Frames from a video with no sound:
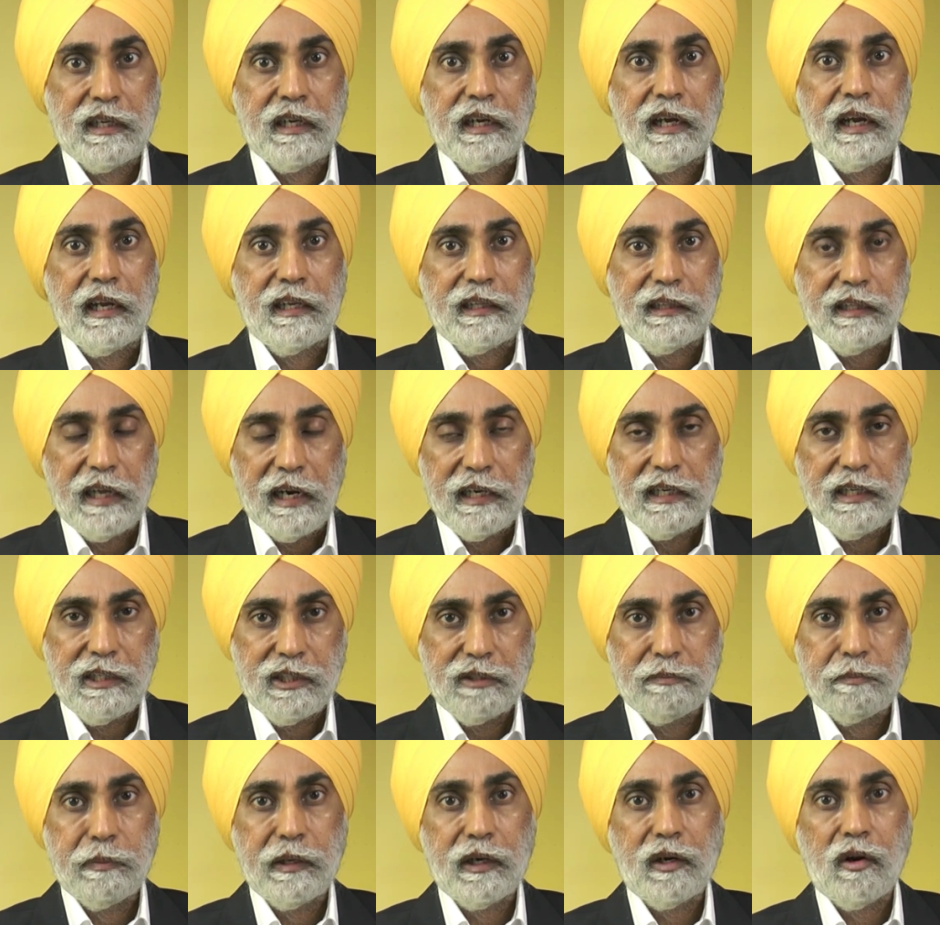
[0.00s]
And that
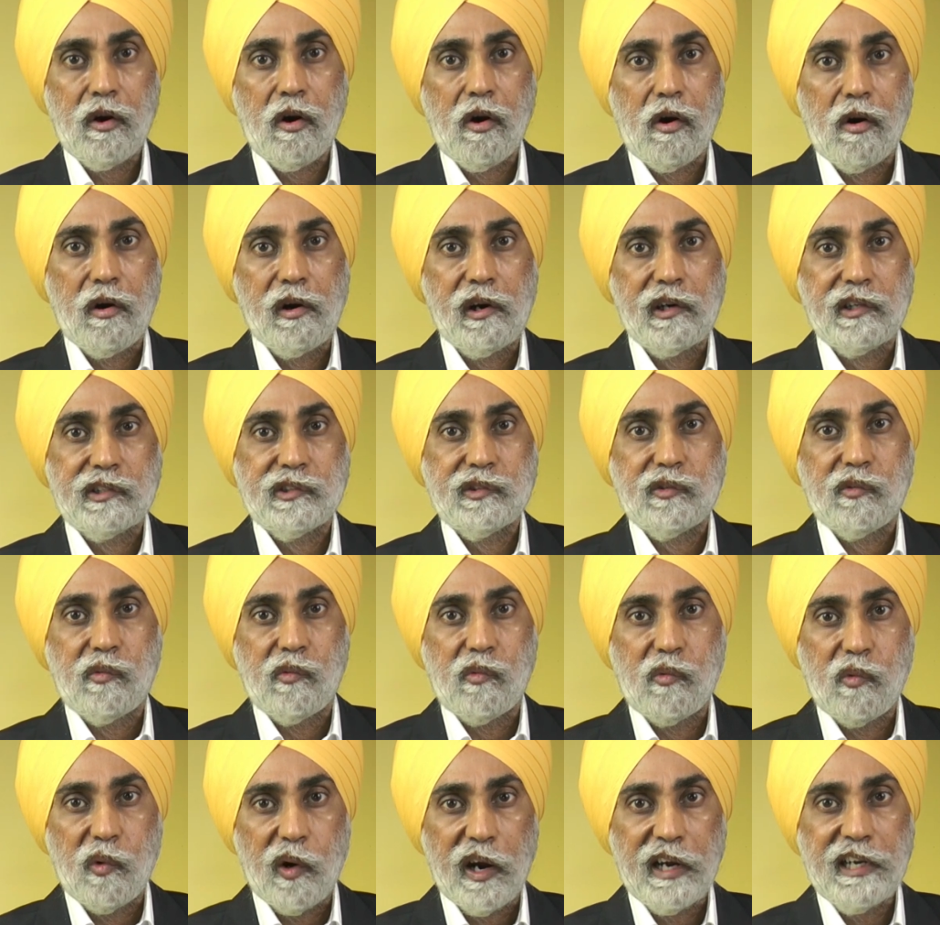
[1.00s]
is because
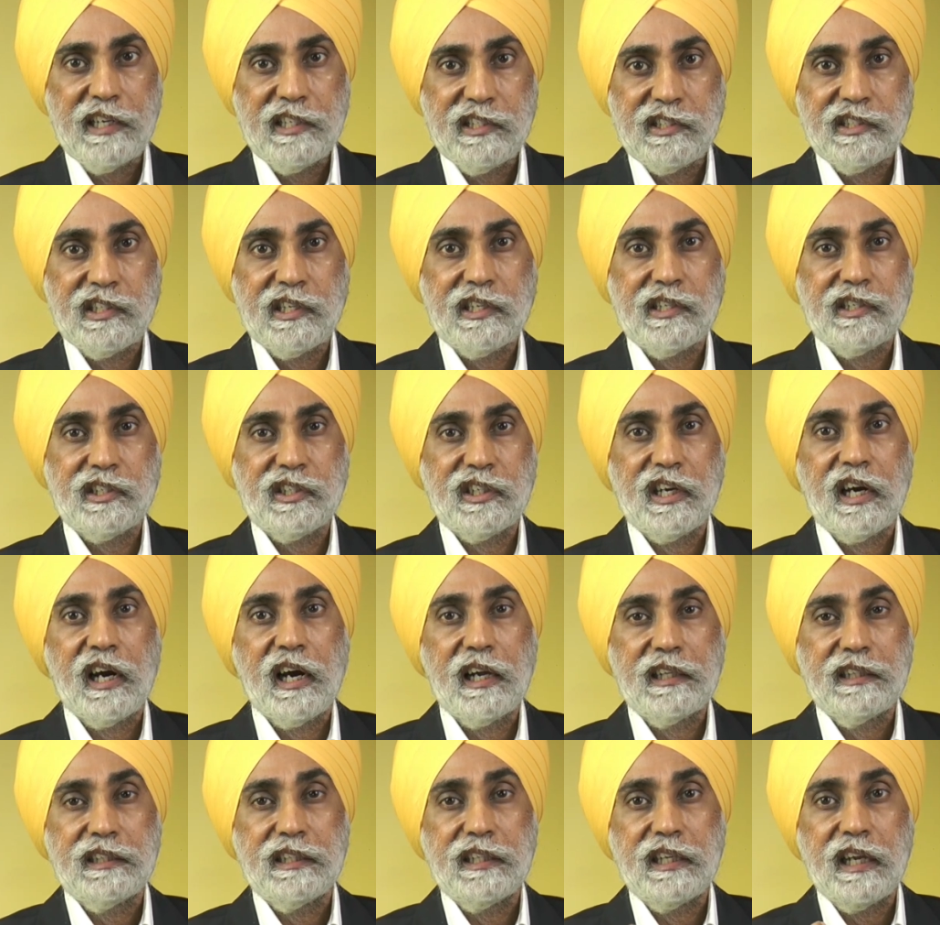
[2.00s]
vices
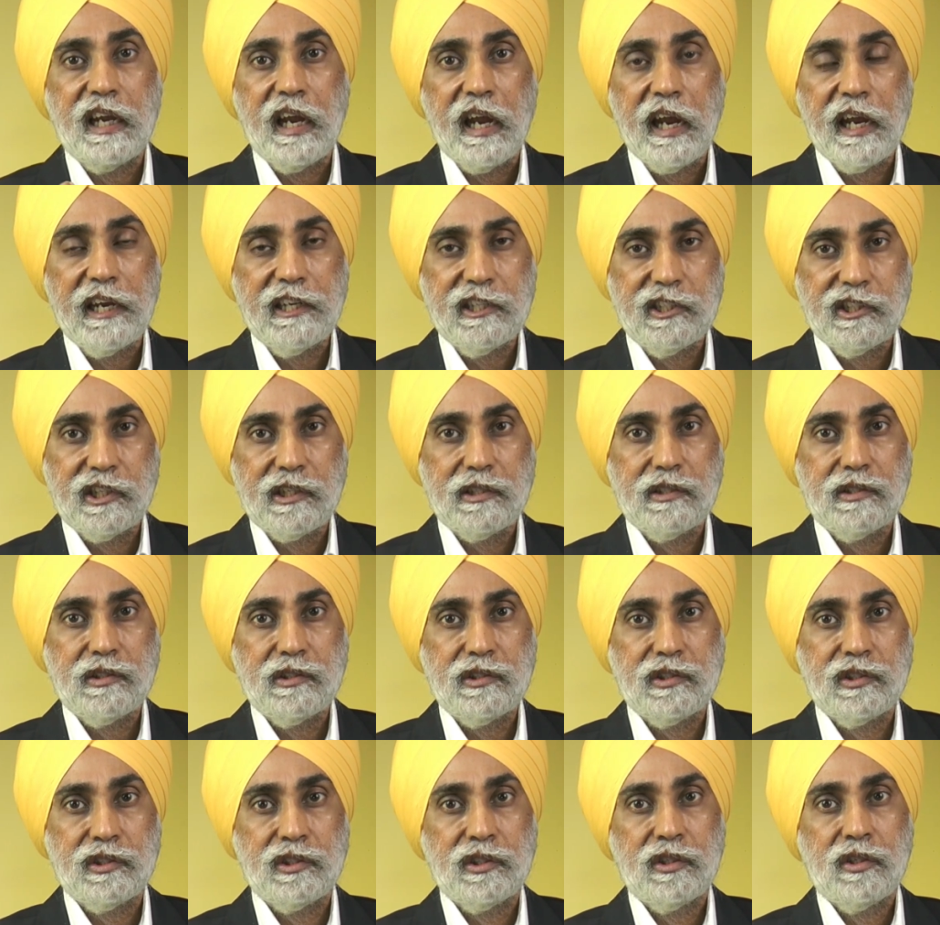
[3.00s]
are the
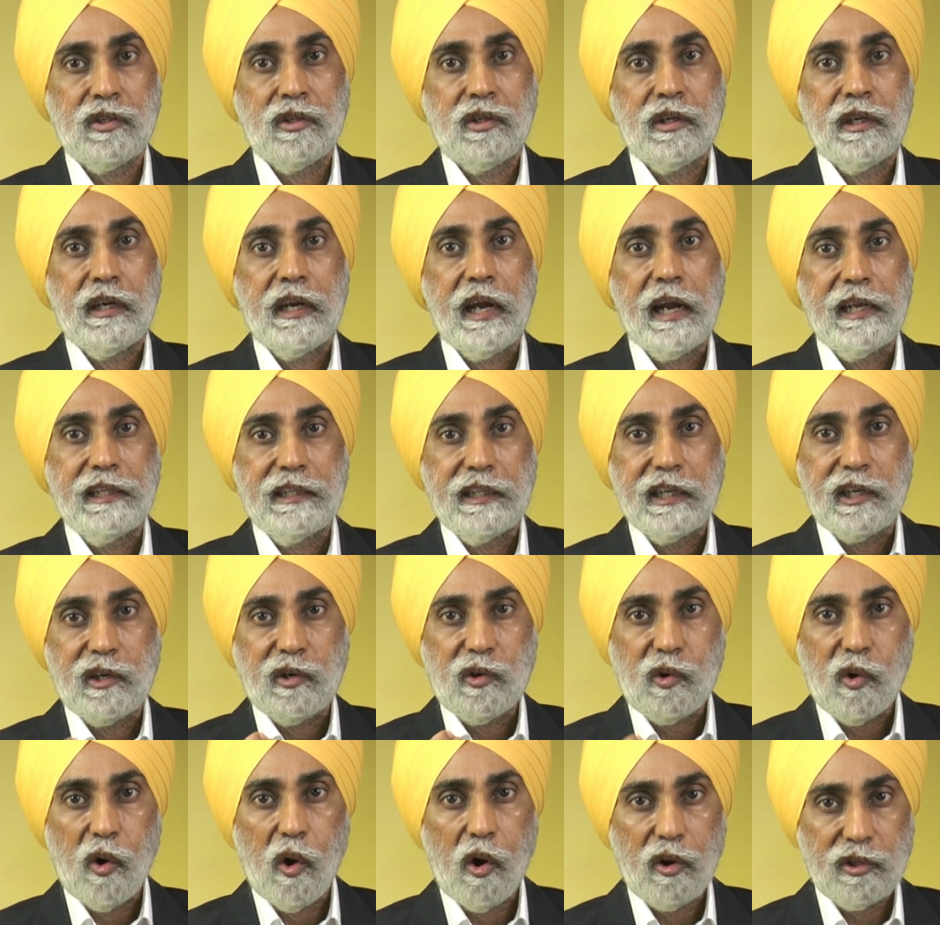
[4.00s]
agents and the
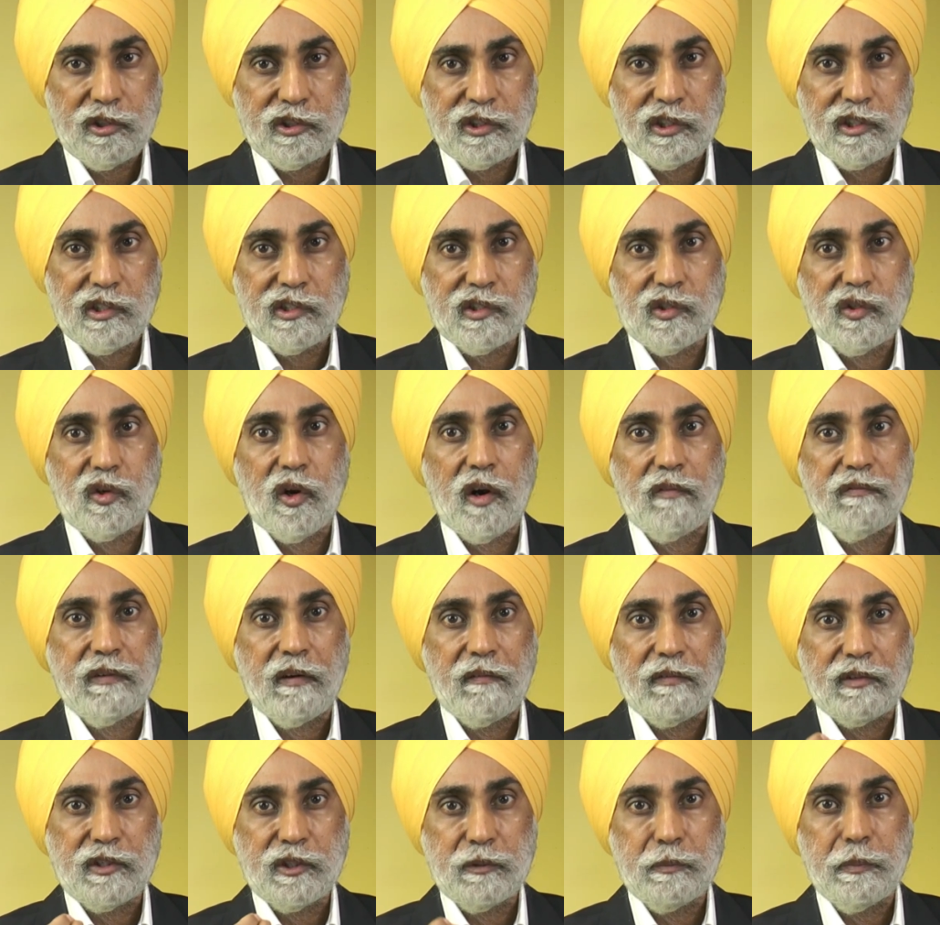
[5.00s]
causes of
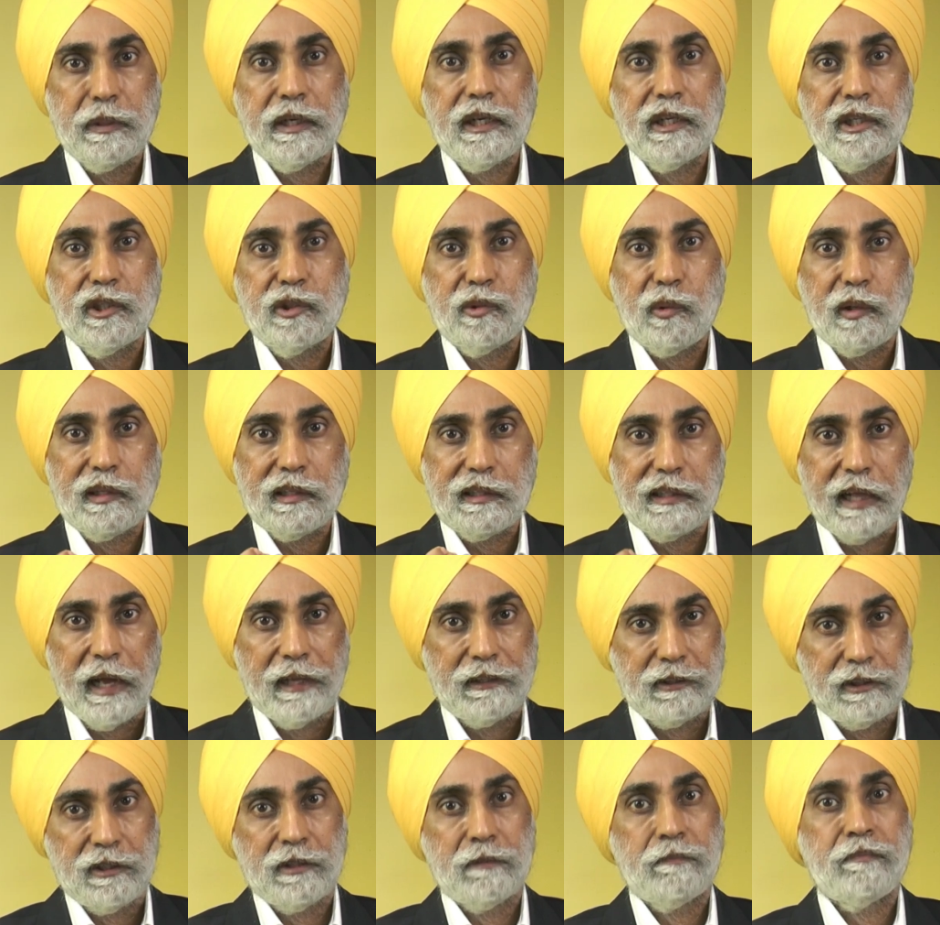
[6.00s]
our spiritual
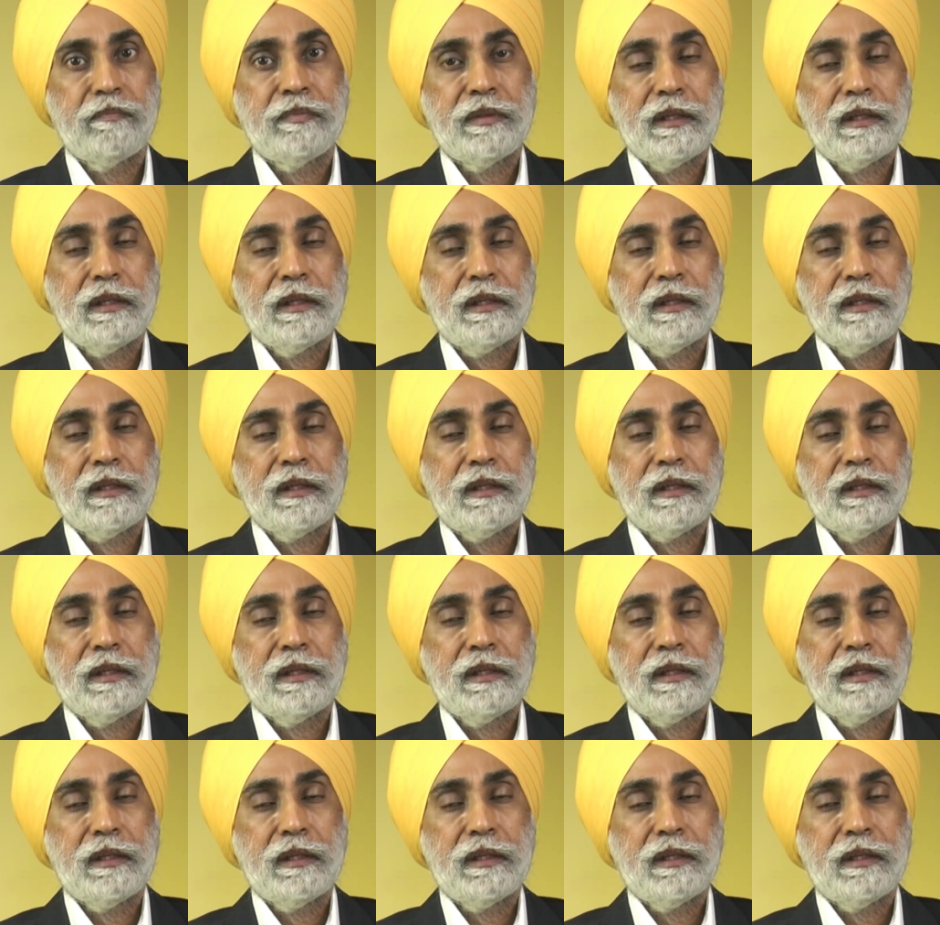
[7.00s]
death.